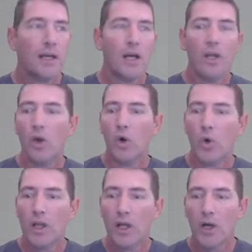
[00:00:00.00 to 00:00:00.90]

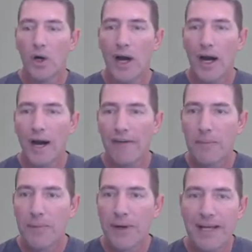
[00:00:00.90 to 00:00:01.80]
Hello. All right,
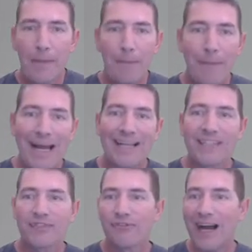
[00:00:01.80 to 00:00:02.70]
everybody. I'm back.
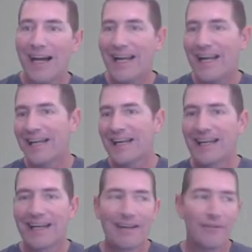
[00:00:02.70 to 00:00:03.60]
It's Friday,
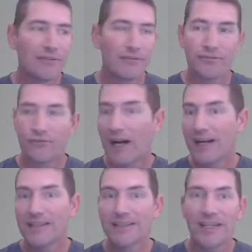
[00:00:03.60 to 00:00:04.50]
and
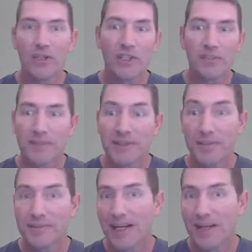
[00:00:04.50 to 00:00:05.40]
Friday is like Christmas
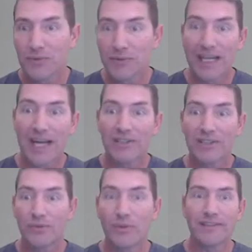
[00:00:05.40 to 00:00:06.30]
sometimes when they
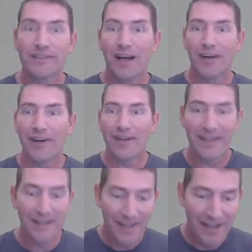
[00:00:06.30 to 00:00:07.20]
actually restock, right?
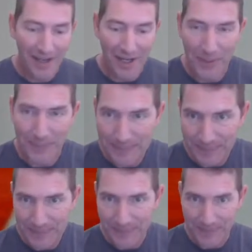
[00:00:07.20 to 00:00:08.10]

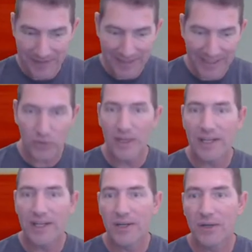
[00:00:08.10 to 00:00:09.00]
These right
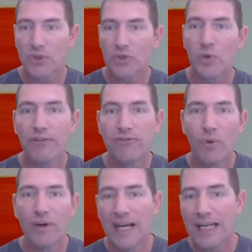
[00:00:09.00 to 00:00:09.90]
here are
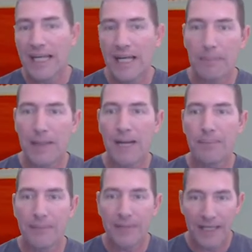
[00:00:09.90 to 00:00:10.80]
$24.98 a pop
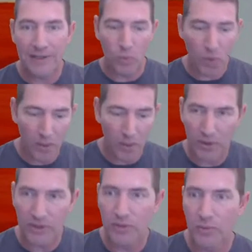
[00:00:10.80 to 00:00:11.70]
at the
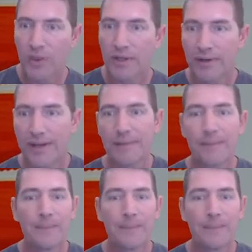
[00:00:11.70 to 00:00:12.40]
Walmart this morning, right?